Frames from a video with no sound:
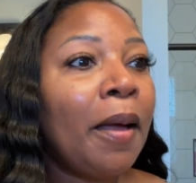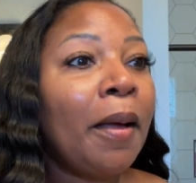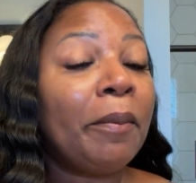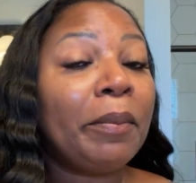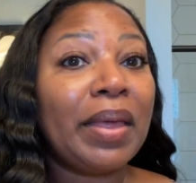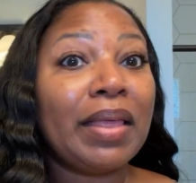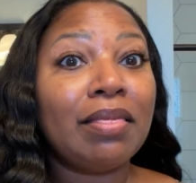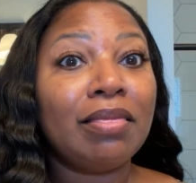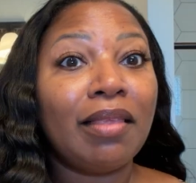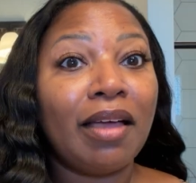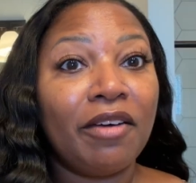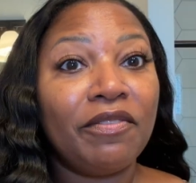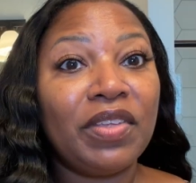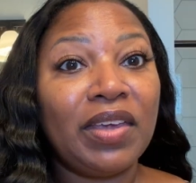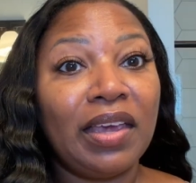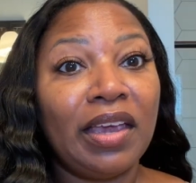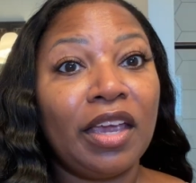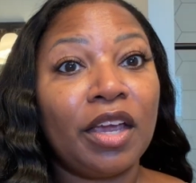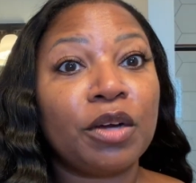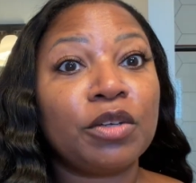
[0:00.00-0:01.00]
But love the
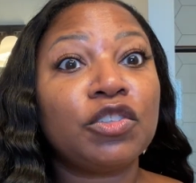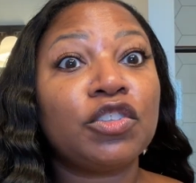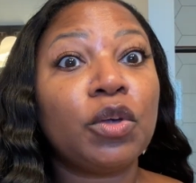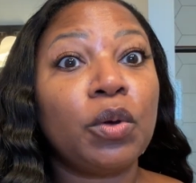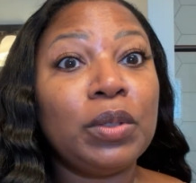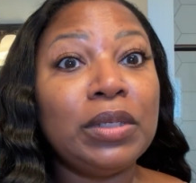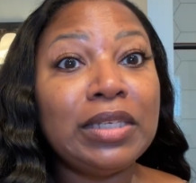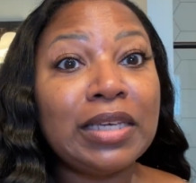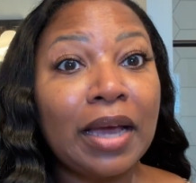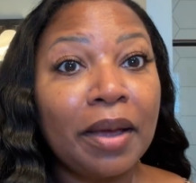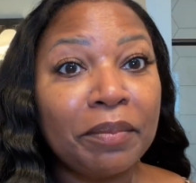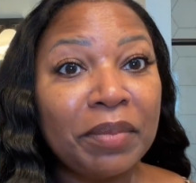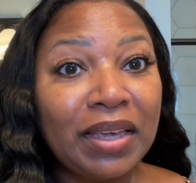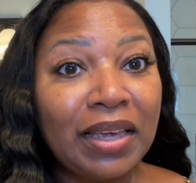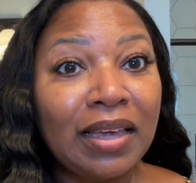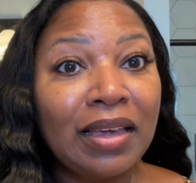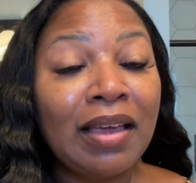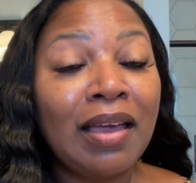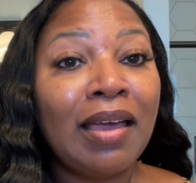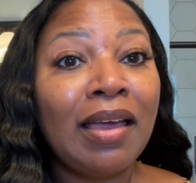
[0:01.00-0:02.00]
hair. So
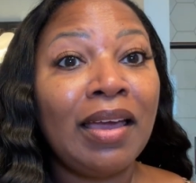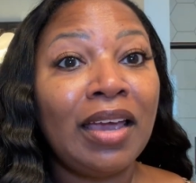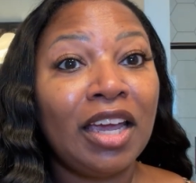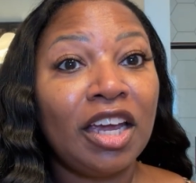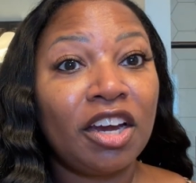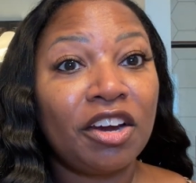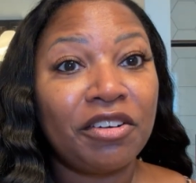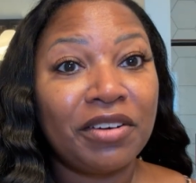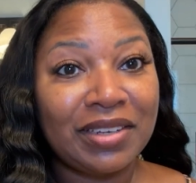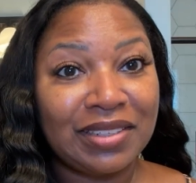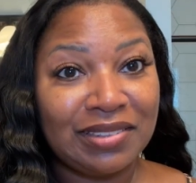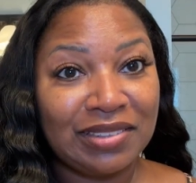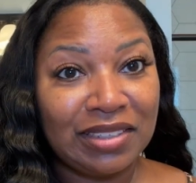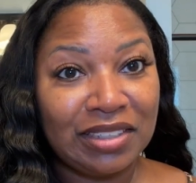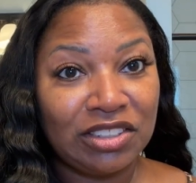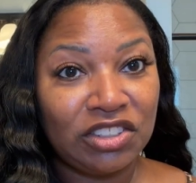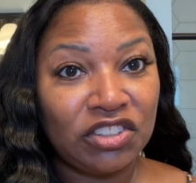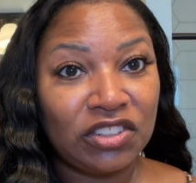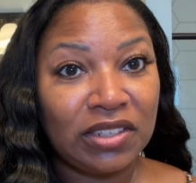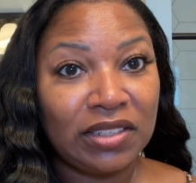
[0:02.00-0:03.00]
Yummy hair
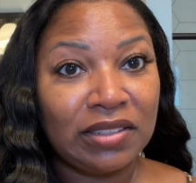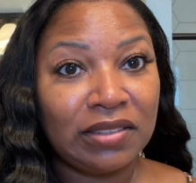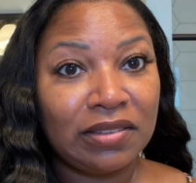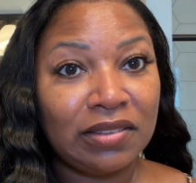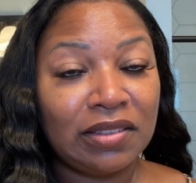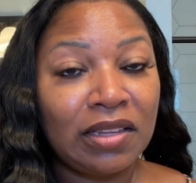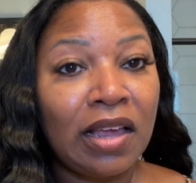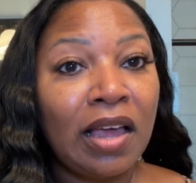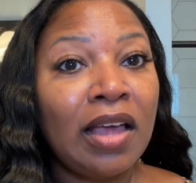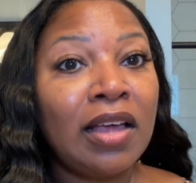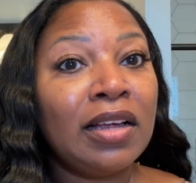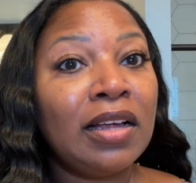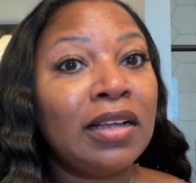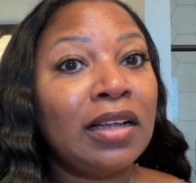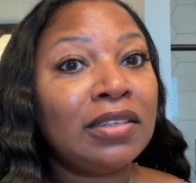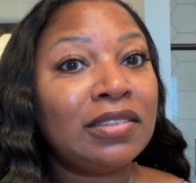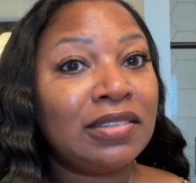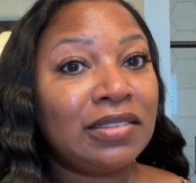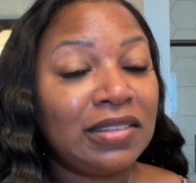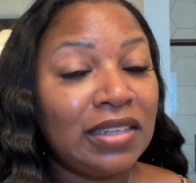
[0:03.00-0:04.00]
extensions,
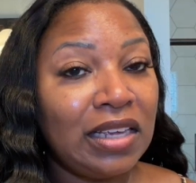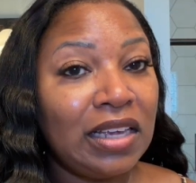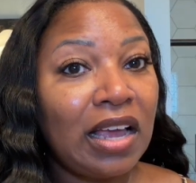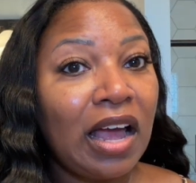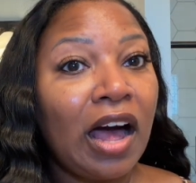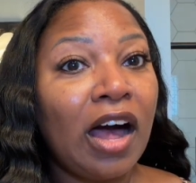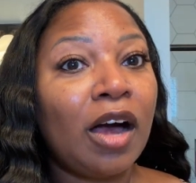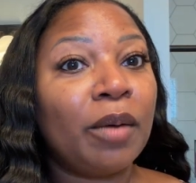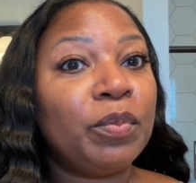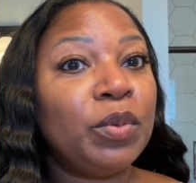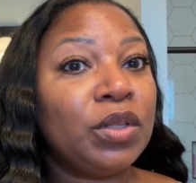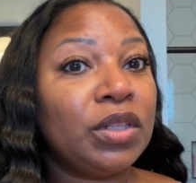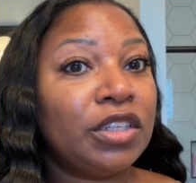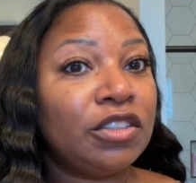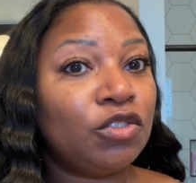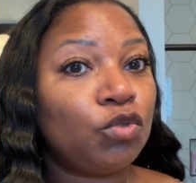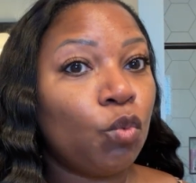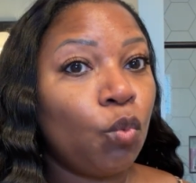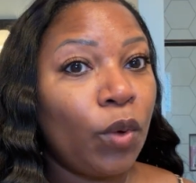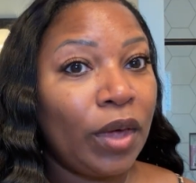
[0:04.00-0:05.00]
See Opulence
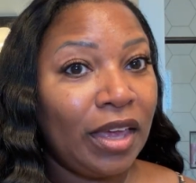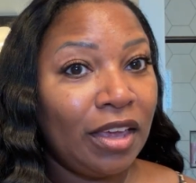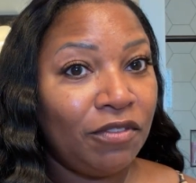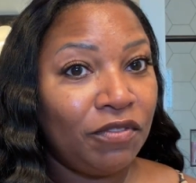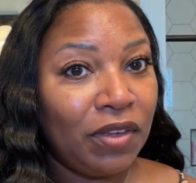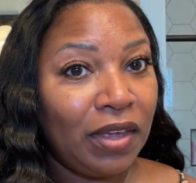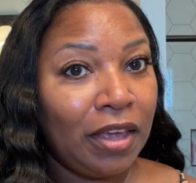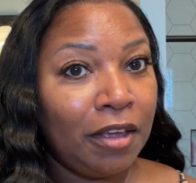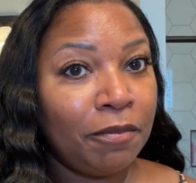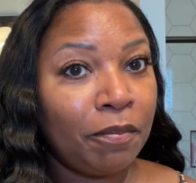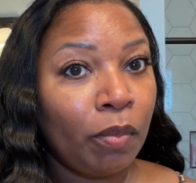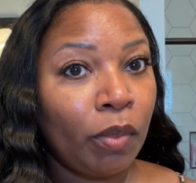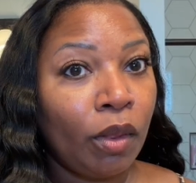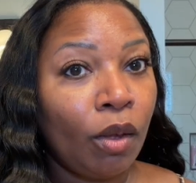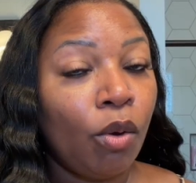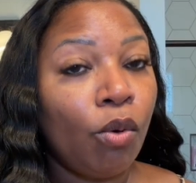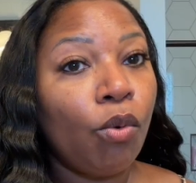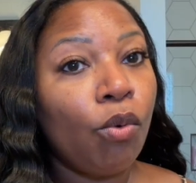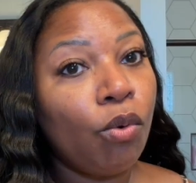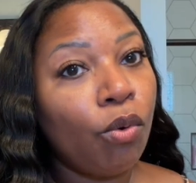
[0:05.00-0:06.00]
Wavy,
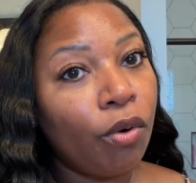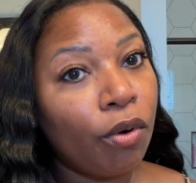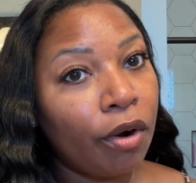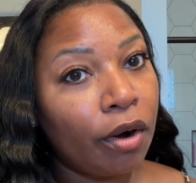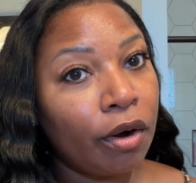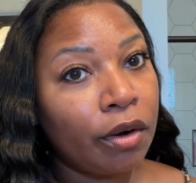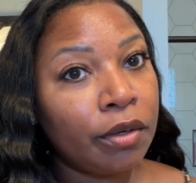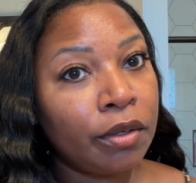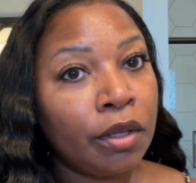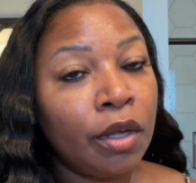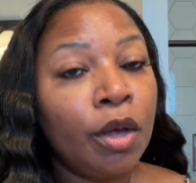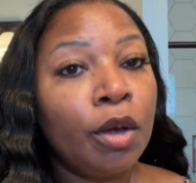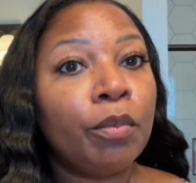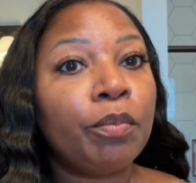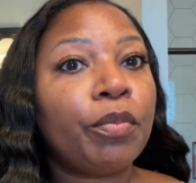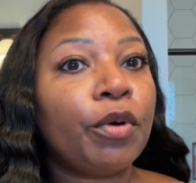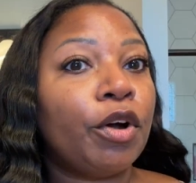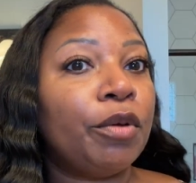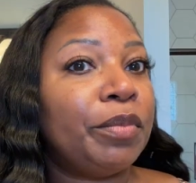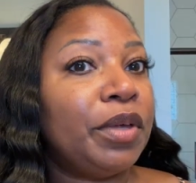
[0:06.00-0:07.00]
or
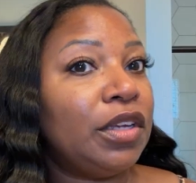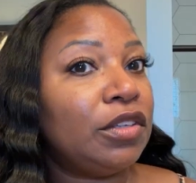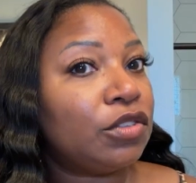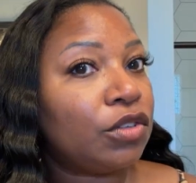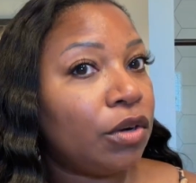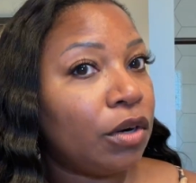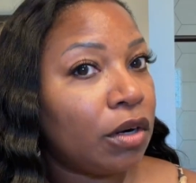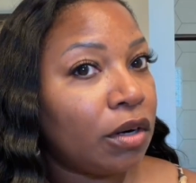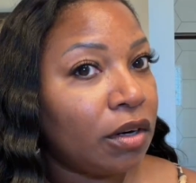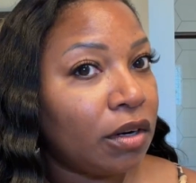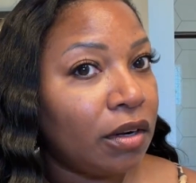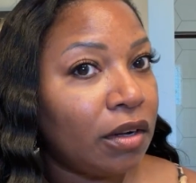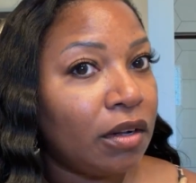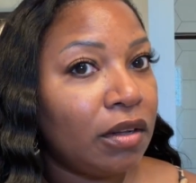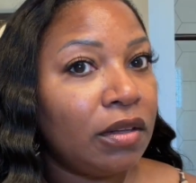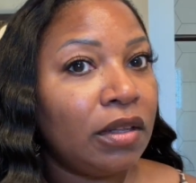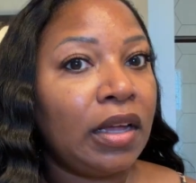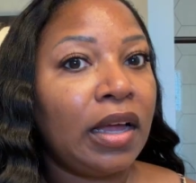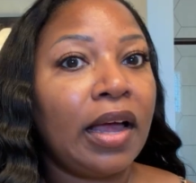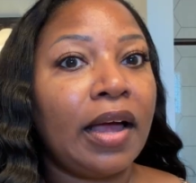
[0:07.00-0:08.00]
Burmese
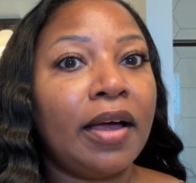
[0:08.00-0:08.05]
curl.